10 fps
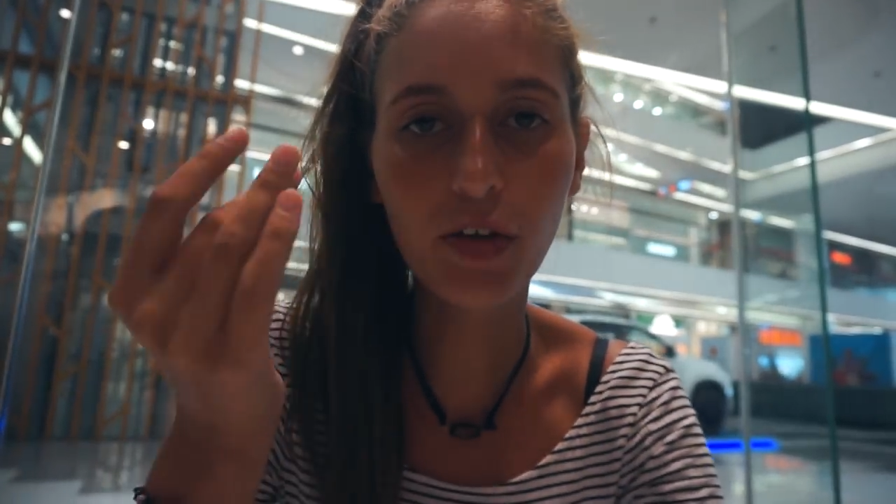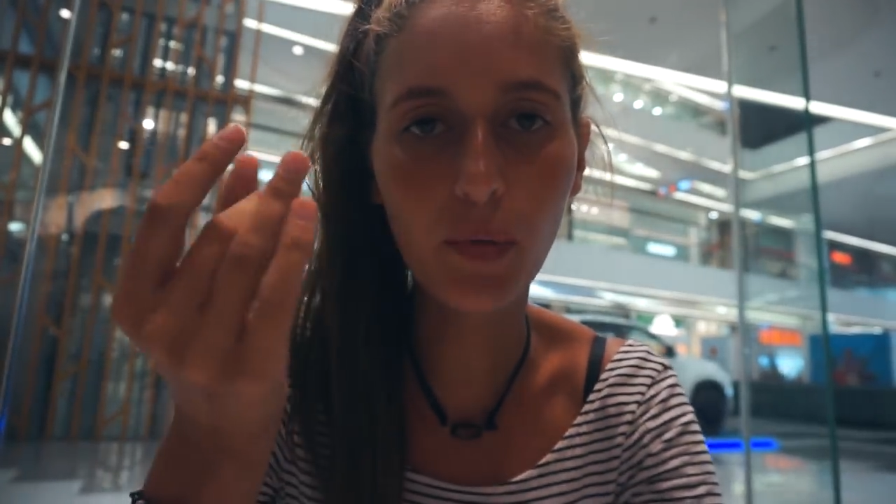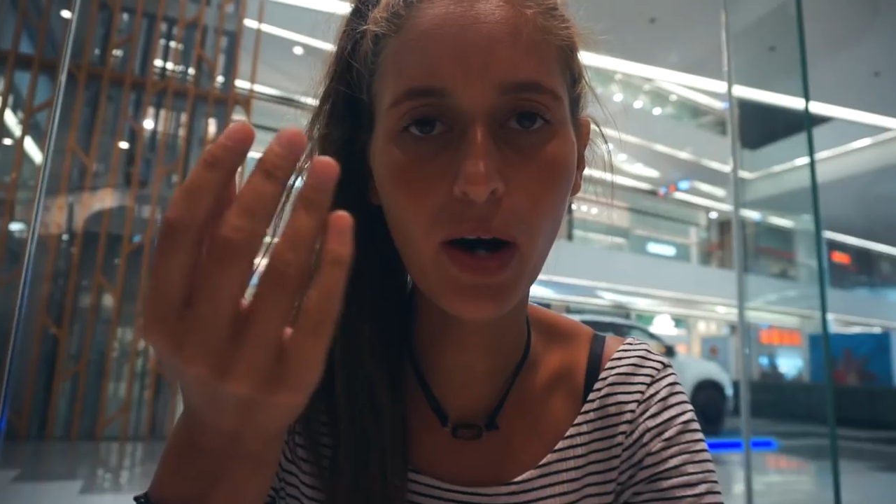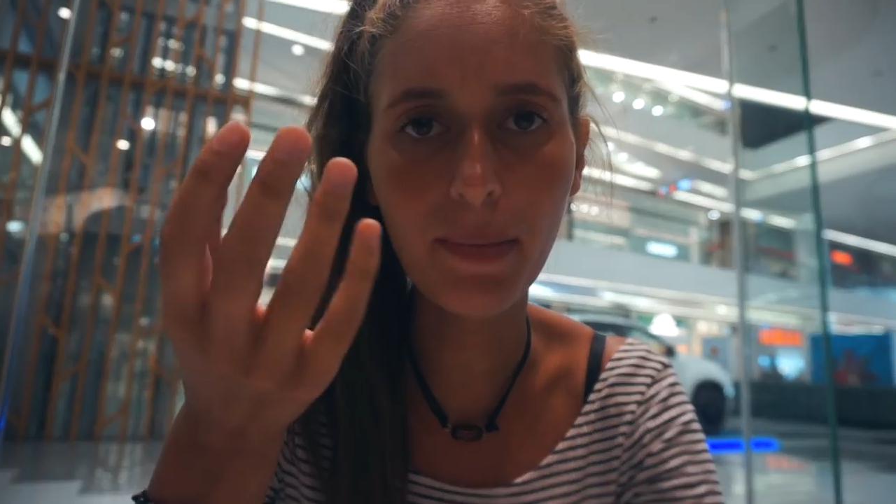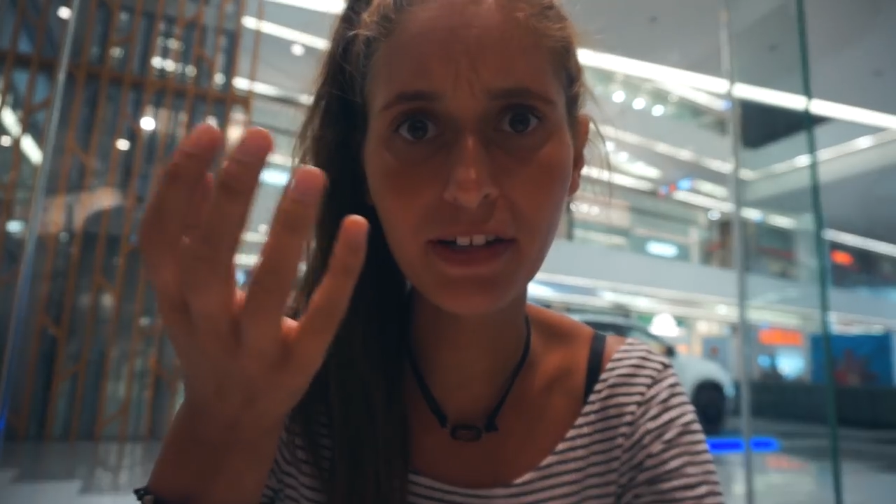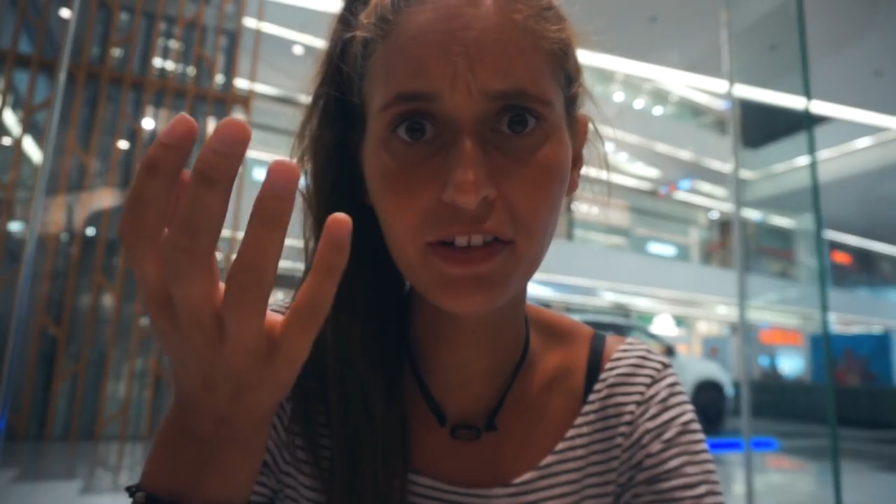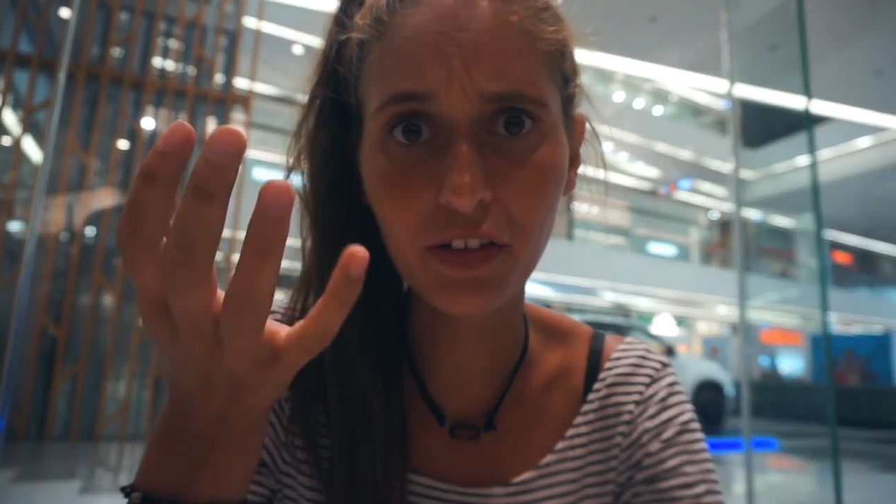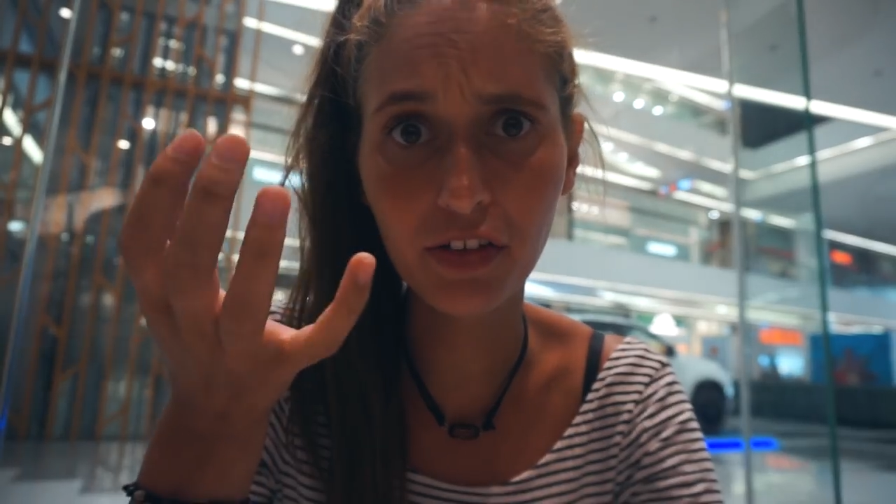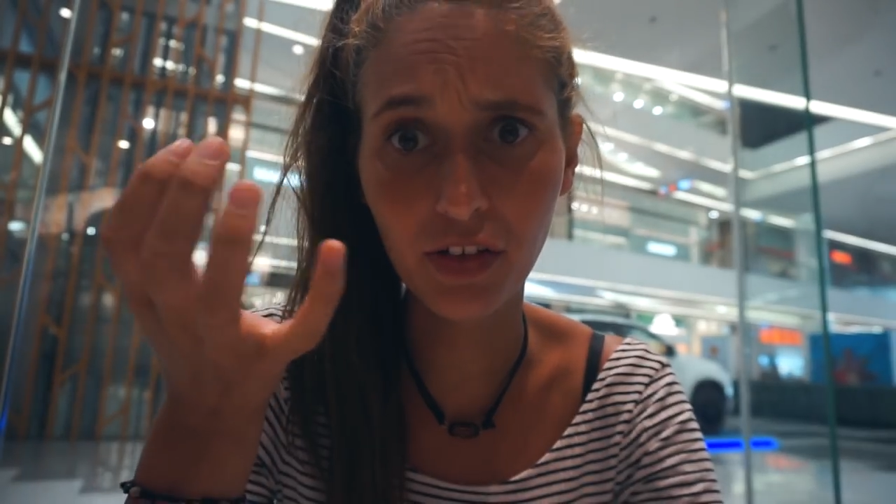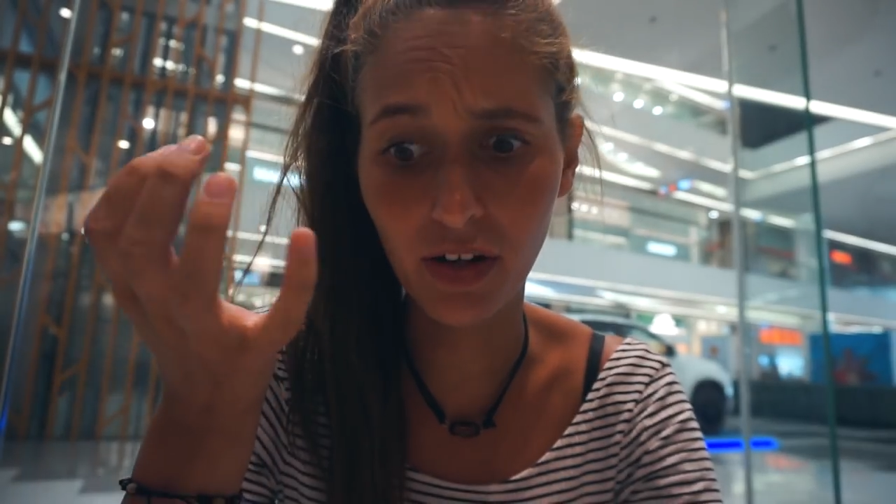so warm and
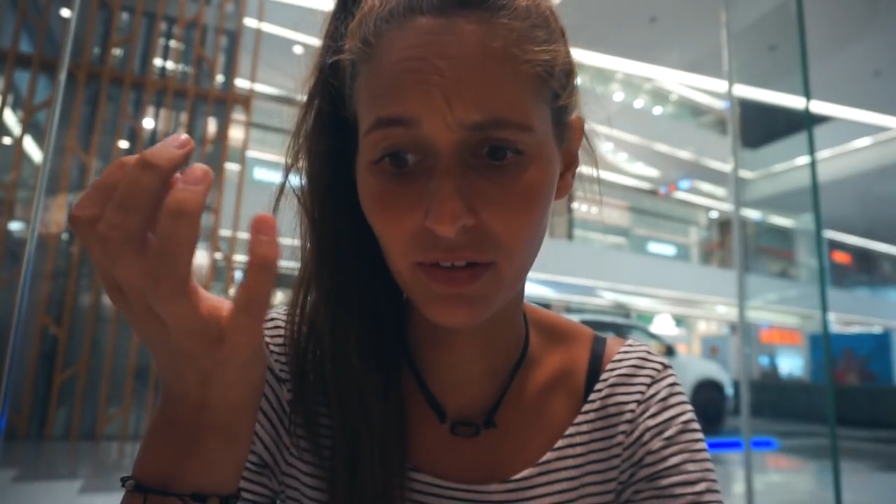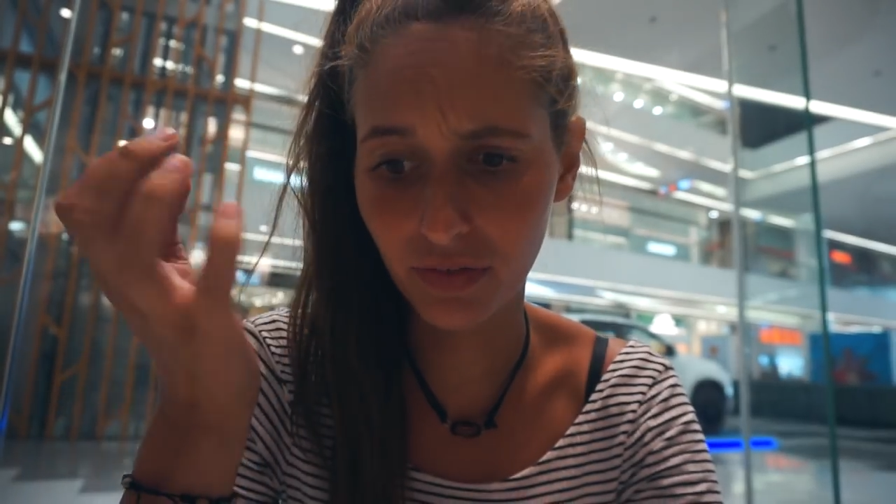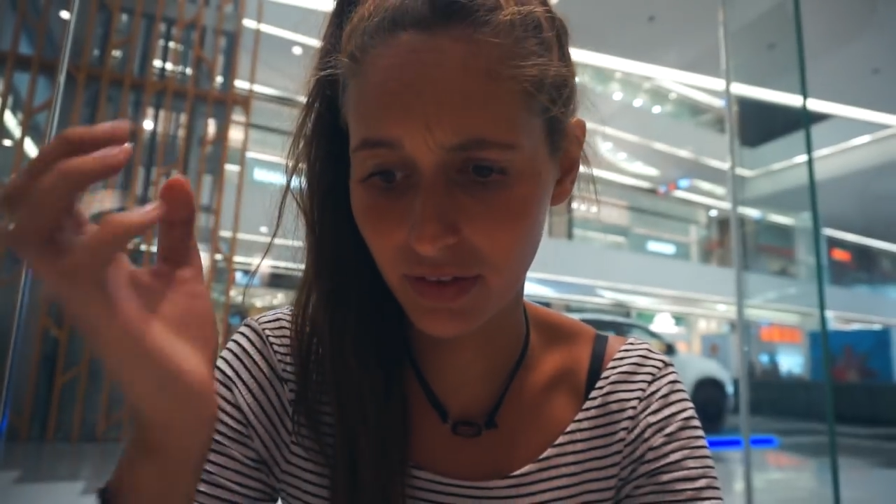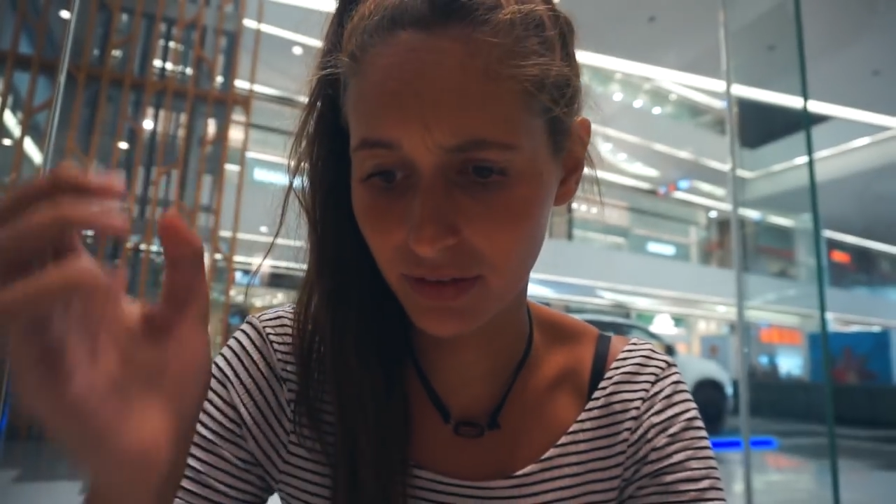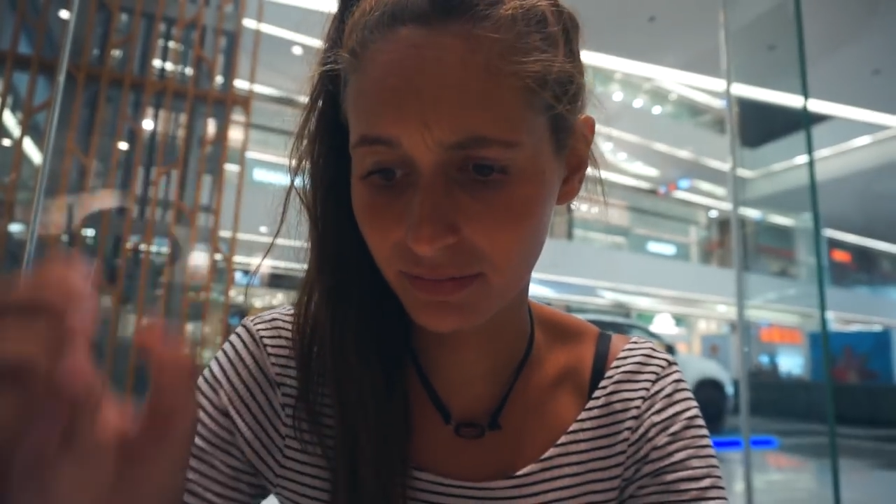so soft.